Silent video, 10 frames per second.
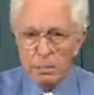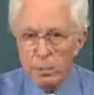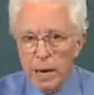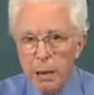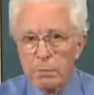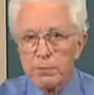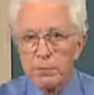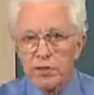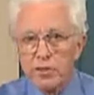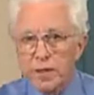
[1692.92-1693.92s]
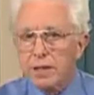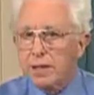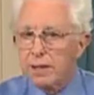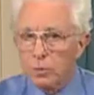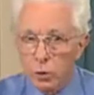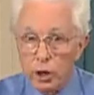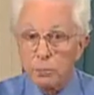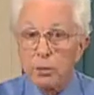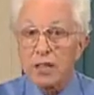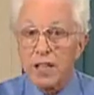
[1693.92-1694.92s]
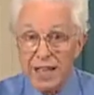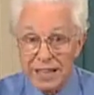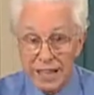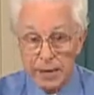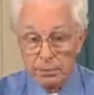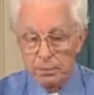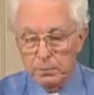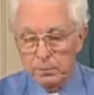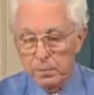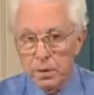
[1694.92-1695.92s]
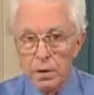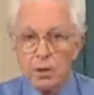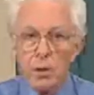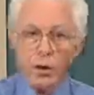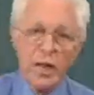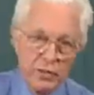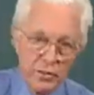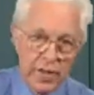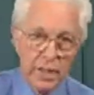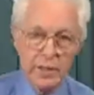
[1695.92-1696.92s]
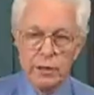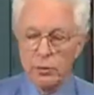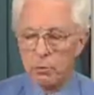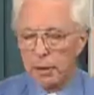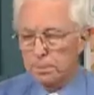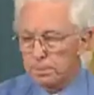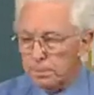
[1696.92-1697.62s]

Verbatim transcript: the problems presented in the workbook again. Okay, stannic dichromate.